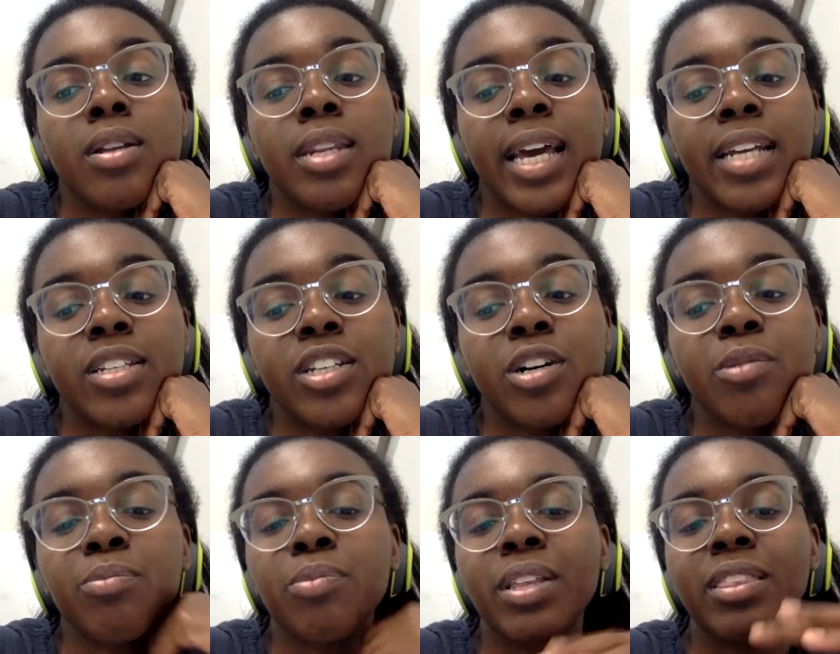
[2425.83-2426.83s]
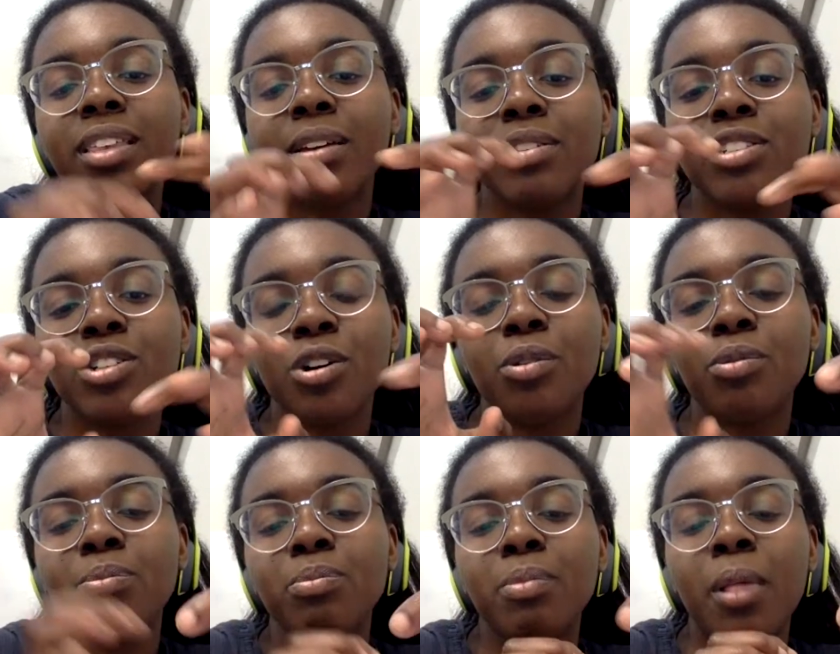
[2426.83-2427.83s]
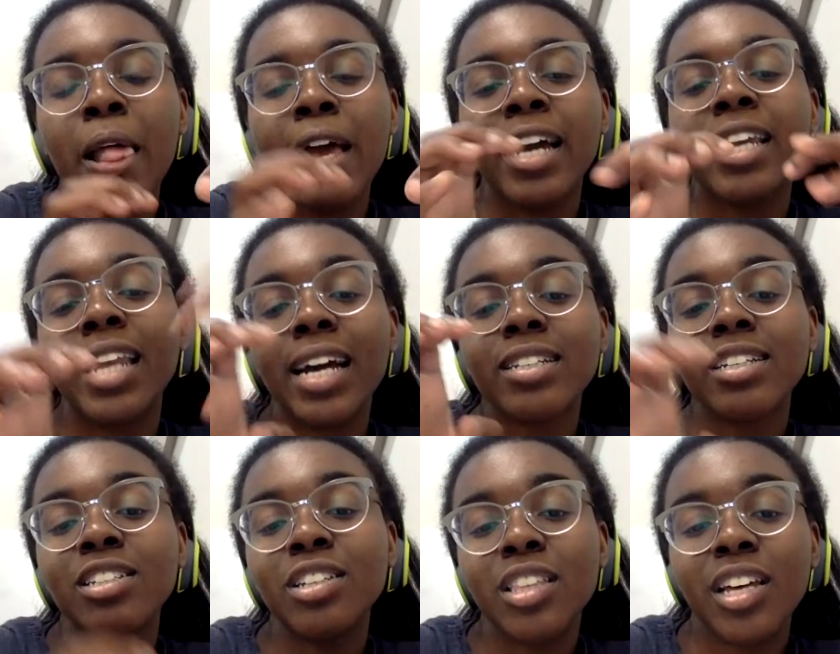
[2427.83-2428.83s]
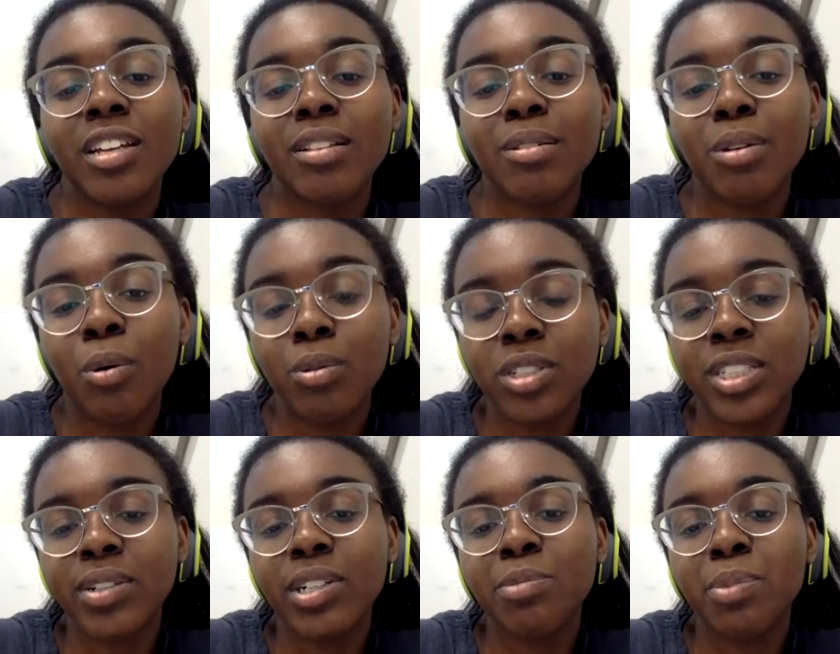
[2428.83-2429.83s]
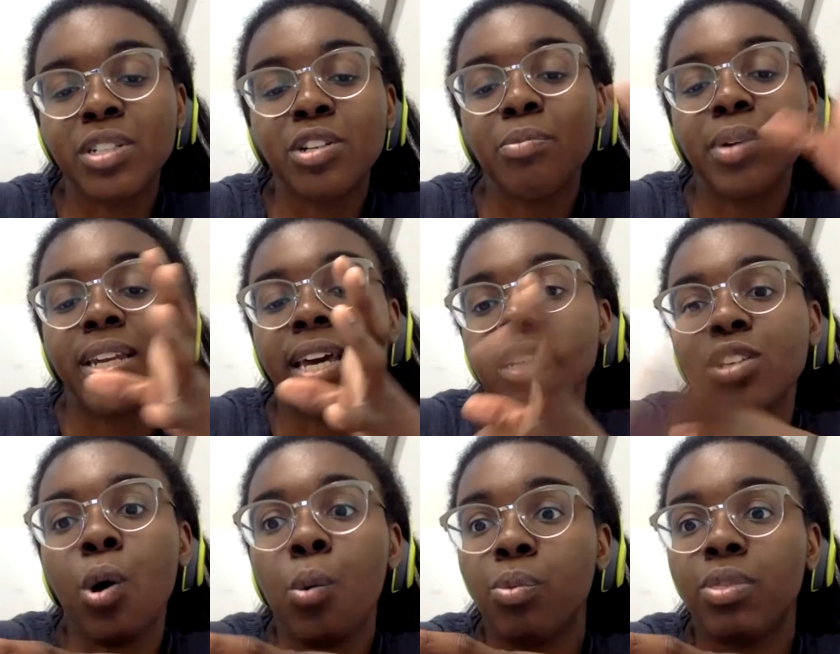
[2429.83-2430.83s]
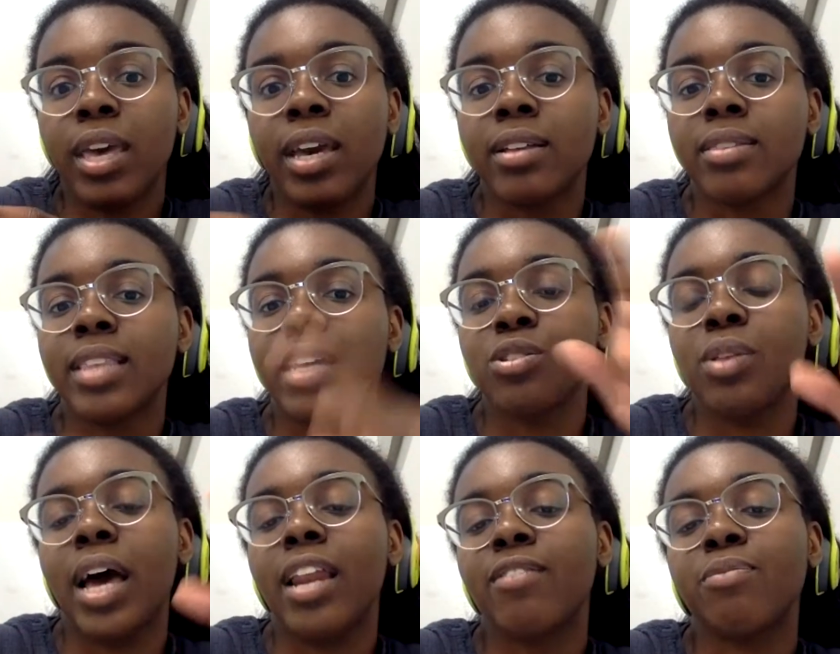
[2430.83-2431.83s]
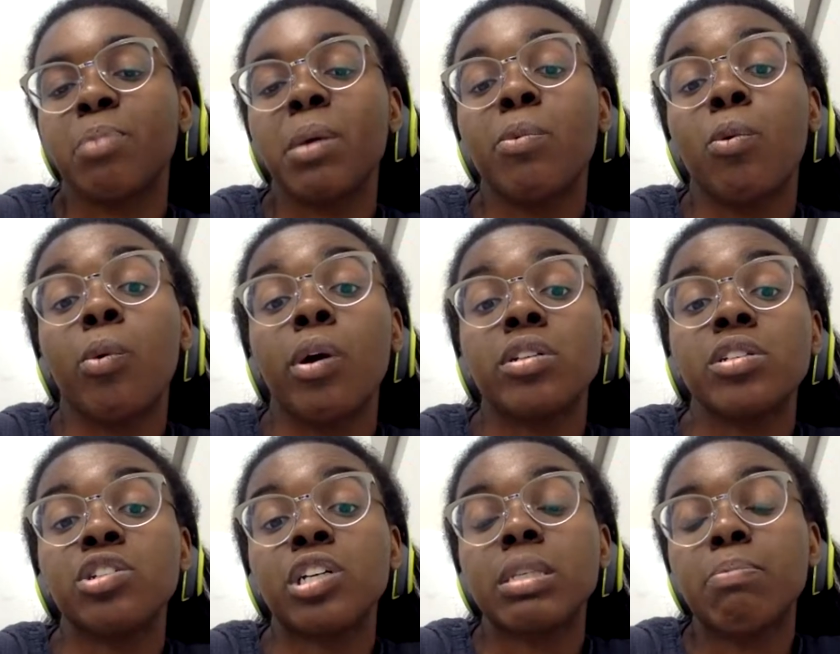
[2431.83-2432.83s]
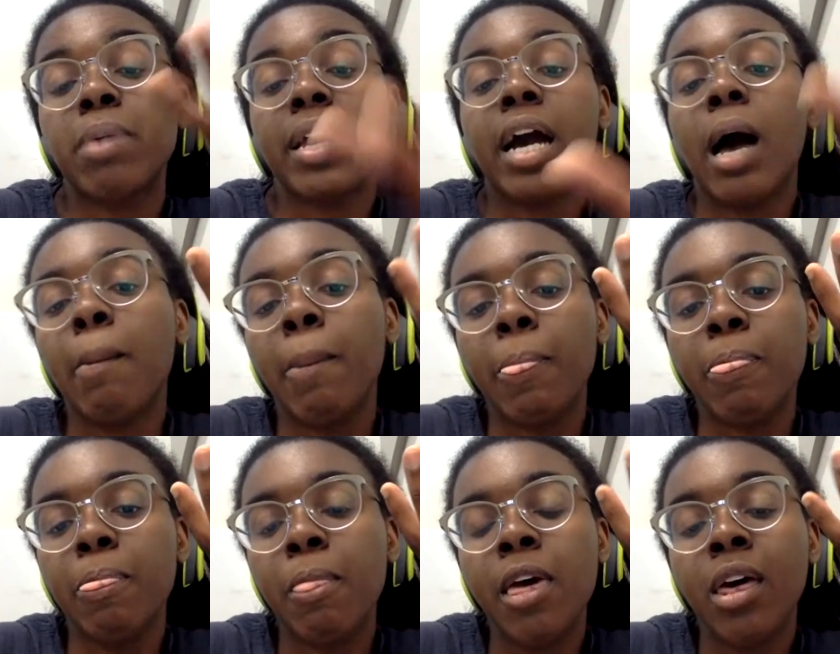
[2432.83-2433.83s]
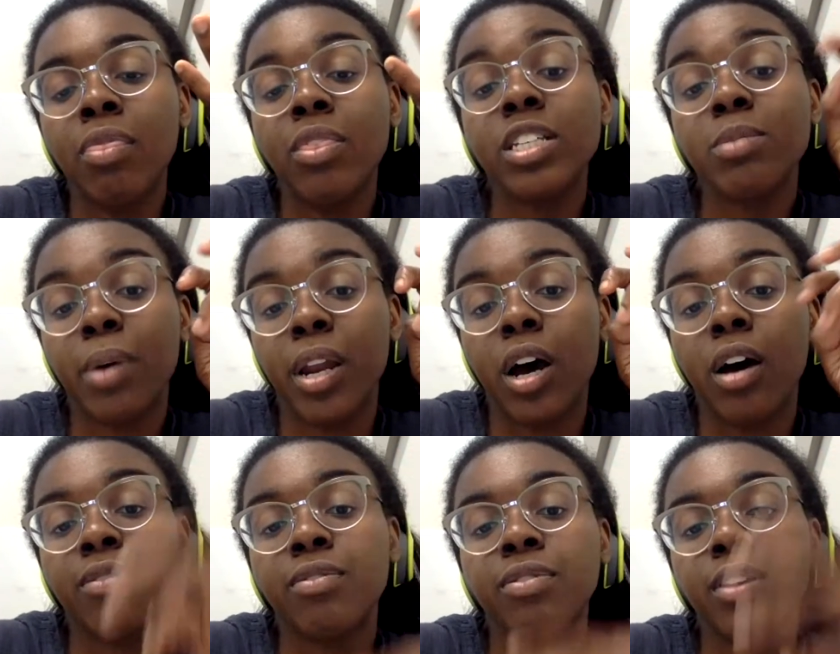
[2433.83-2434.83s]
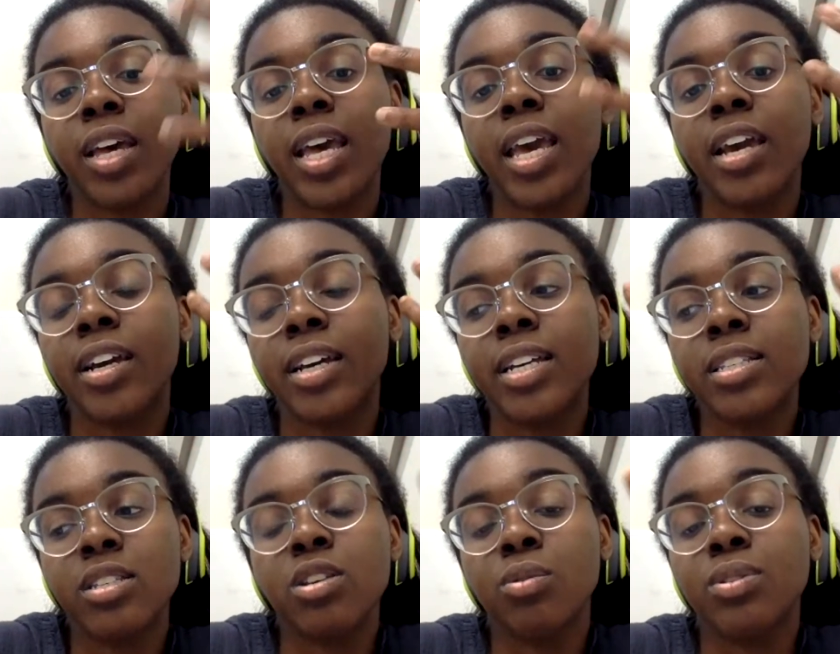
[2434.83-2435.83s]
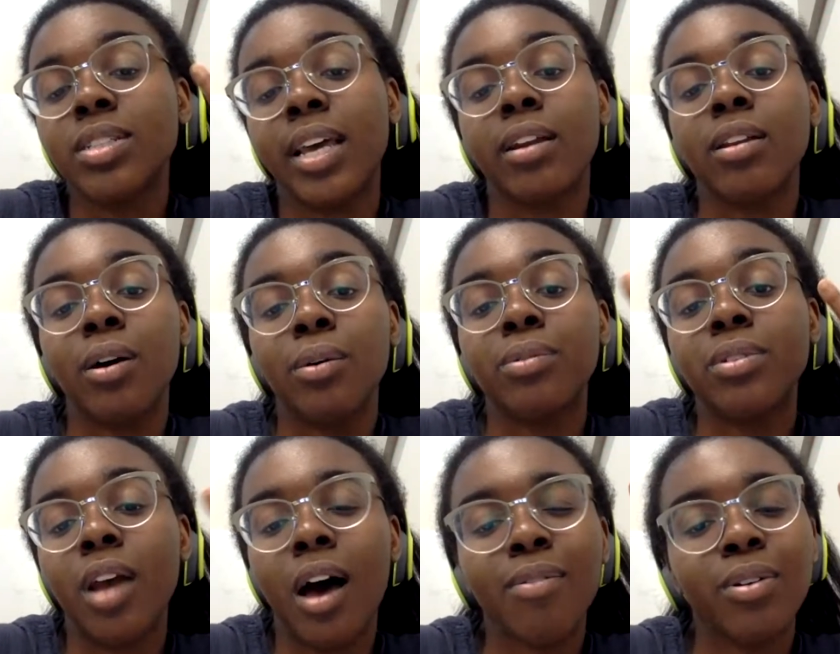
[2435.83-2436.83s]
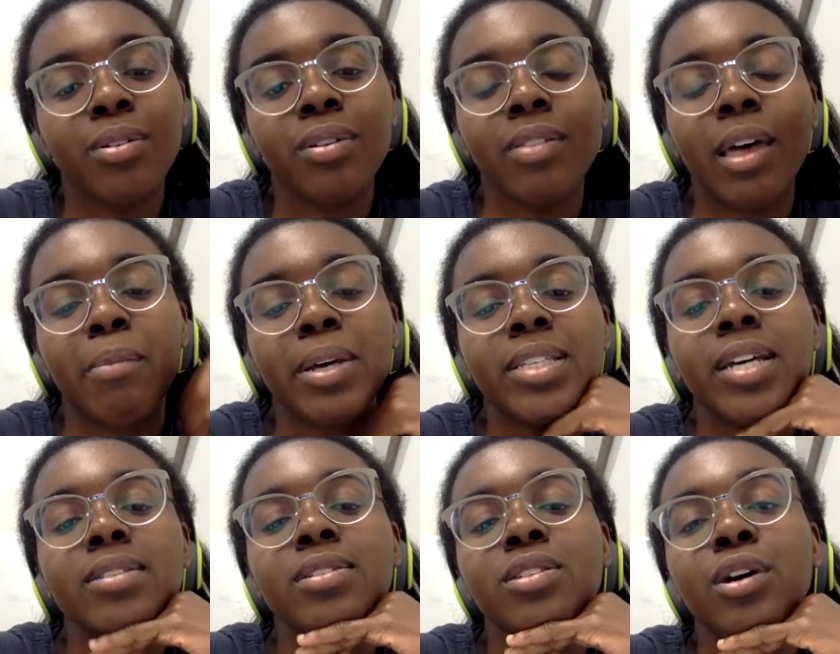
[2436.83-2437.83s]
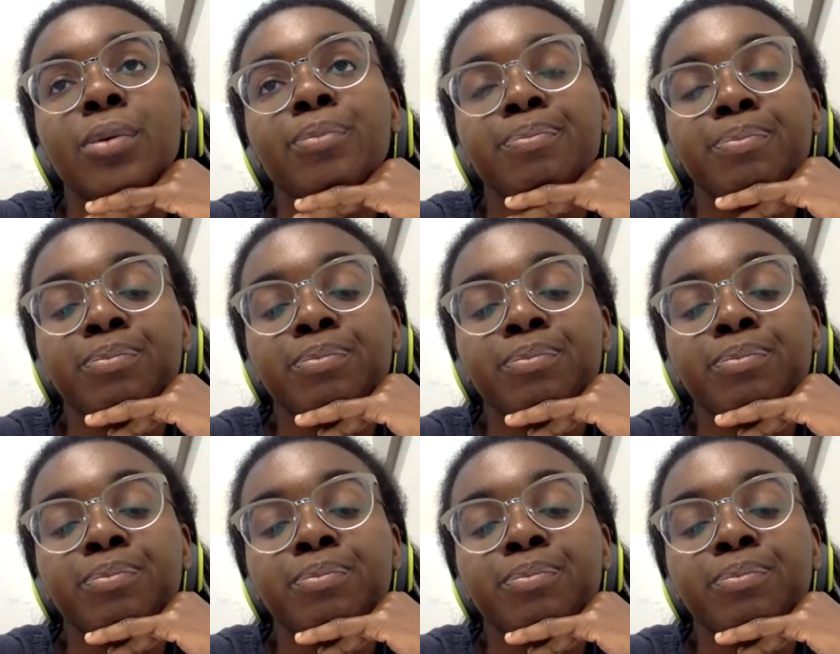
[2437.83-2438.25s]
like deal with it still connecting to the old series but still being like its own thing, so that if people were to just pick up the spin-off, it is its own standalone novel, if that makes sense. So